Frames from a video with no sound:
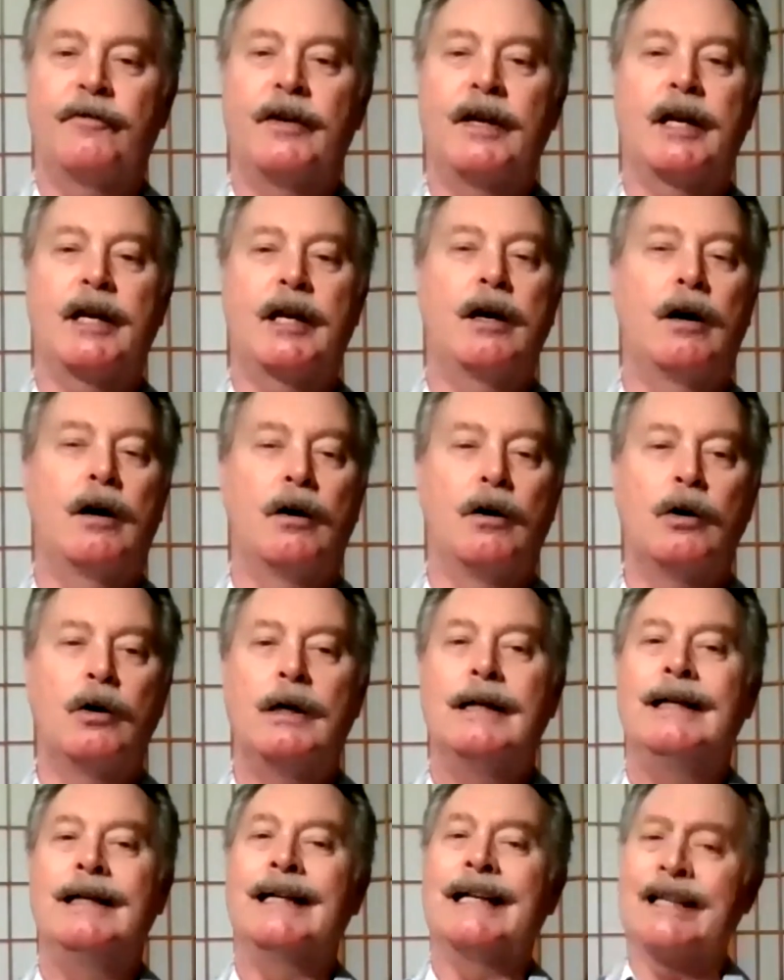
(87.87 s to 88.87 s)
video
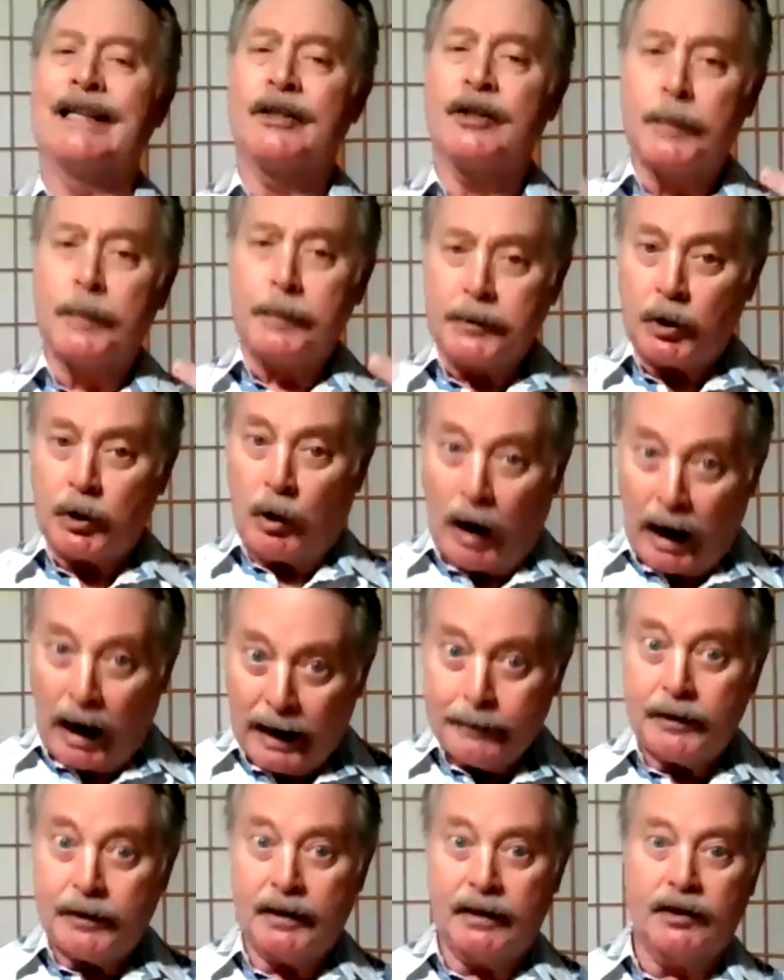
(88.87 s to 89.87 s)
and
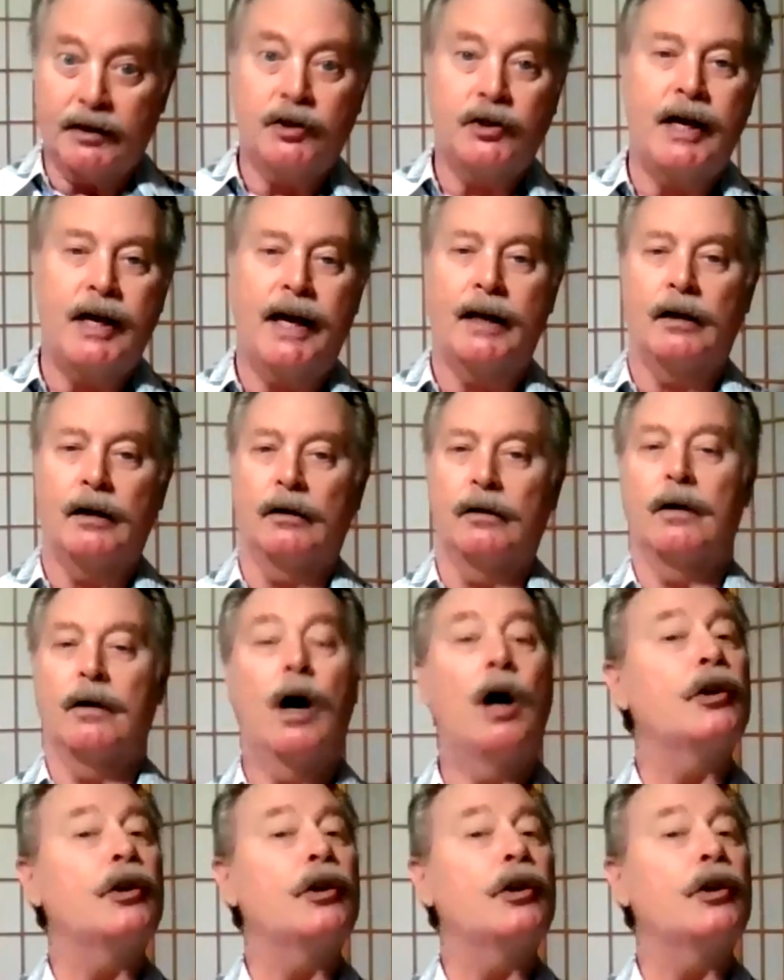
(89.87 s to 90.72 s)
subscribe to this channel.